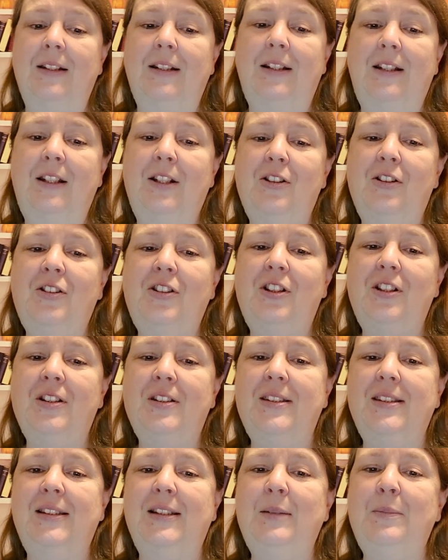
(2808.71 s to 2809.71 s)
Kirsha
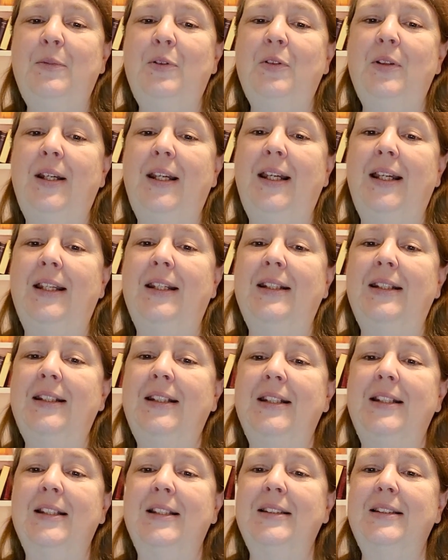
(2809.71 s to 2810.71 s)
slipped her hand in
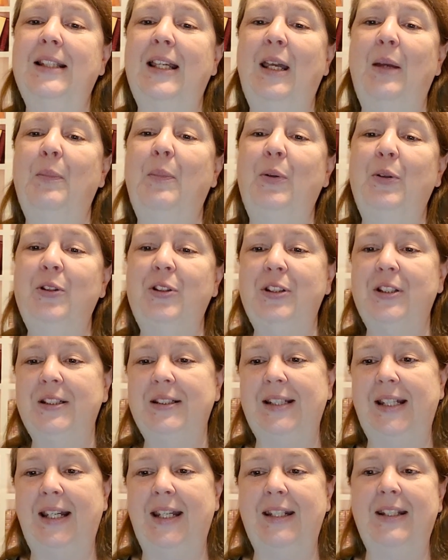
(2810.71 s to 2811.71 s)
his and pushed his
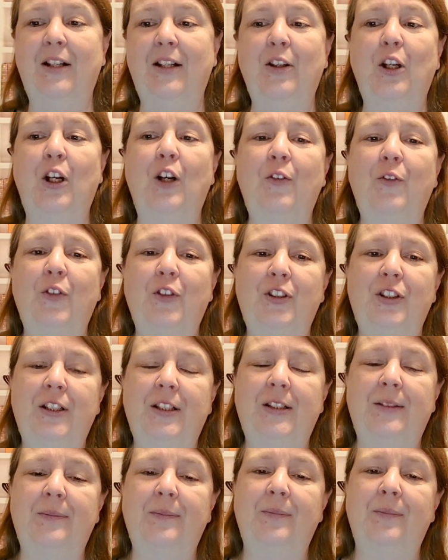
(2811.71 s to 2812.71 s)
hand down off her
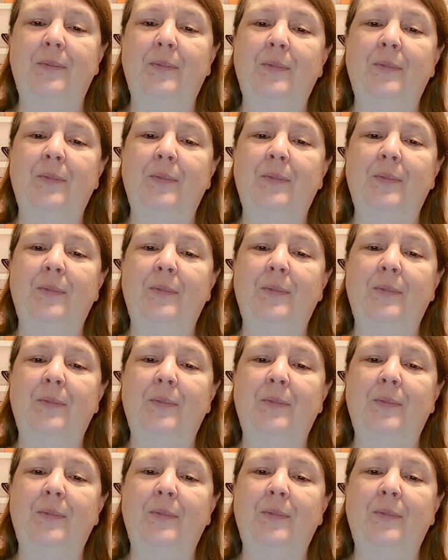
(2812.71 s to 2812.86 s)
chin.